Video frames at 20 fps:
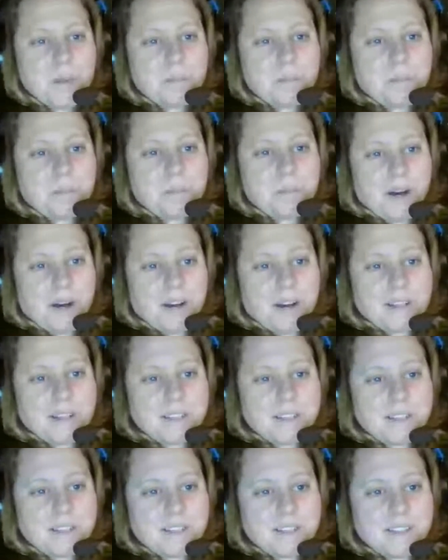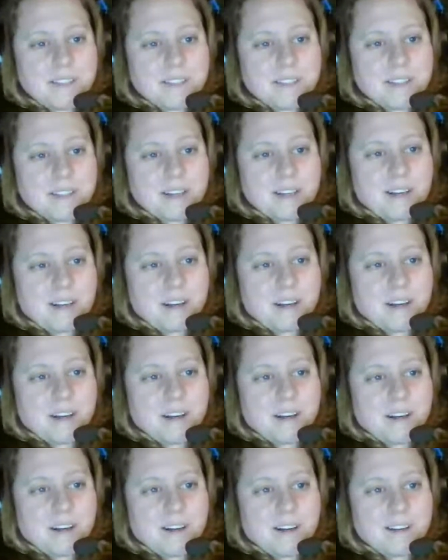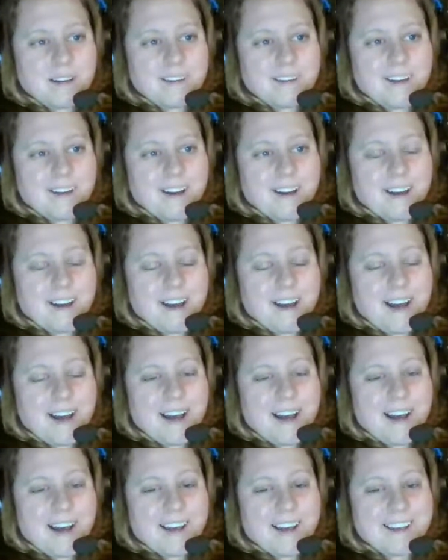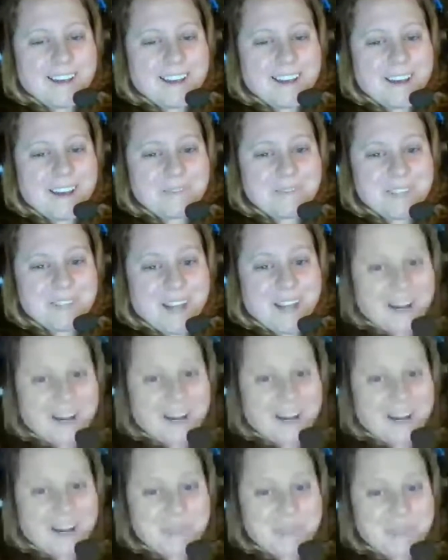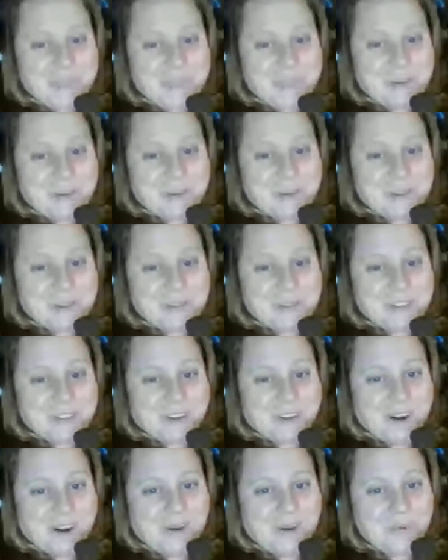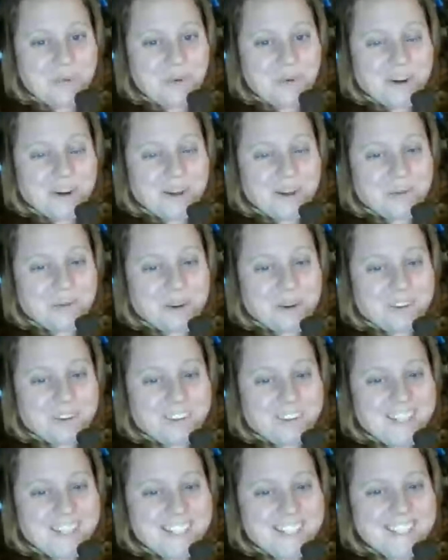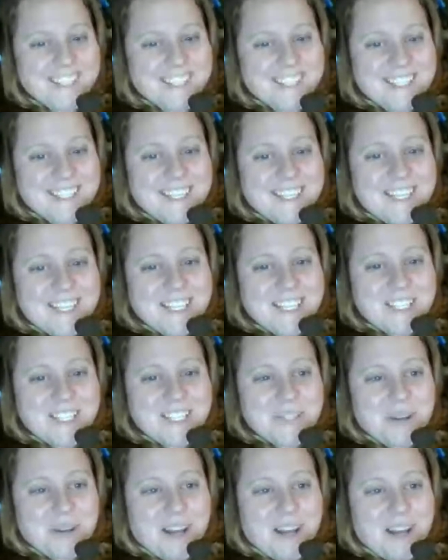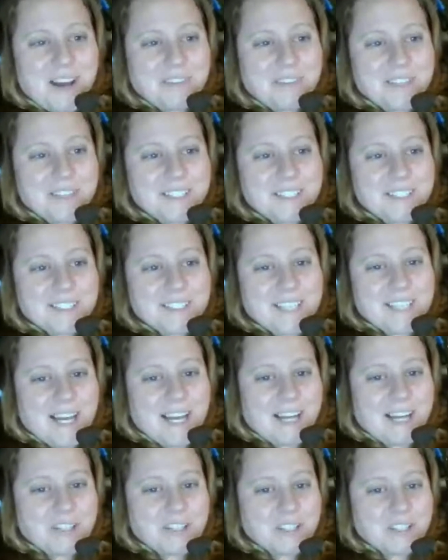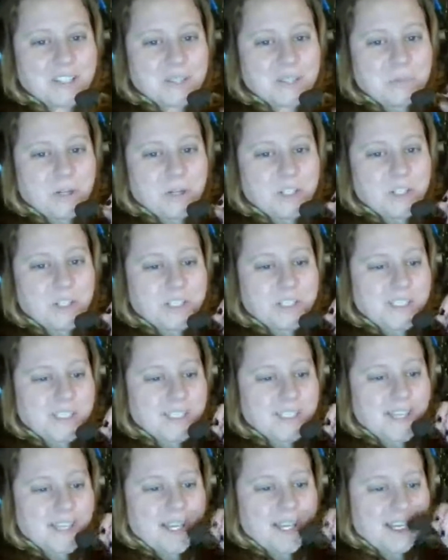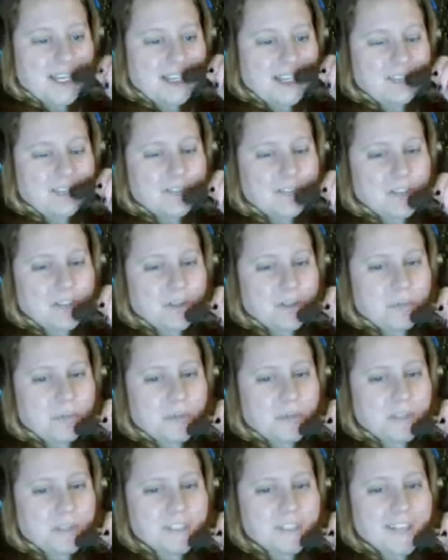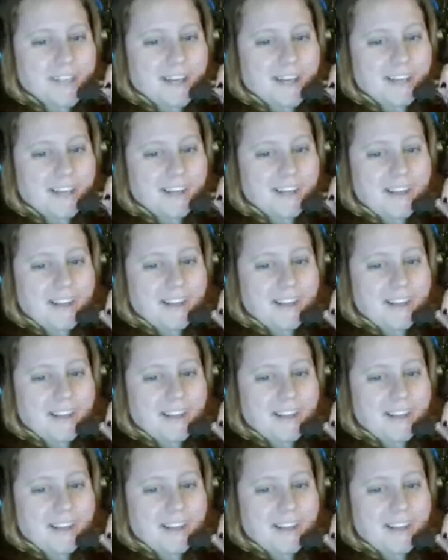But I have not been able to figure out what I want to read, so I haven't actually purchased any of the new books yet.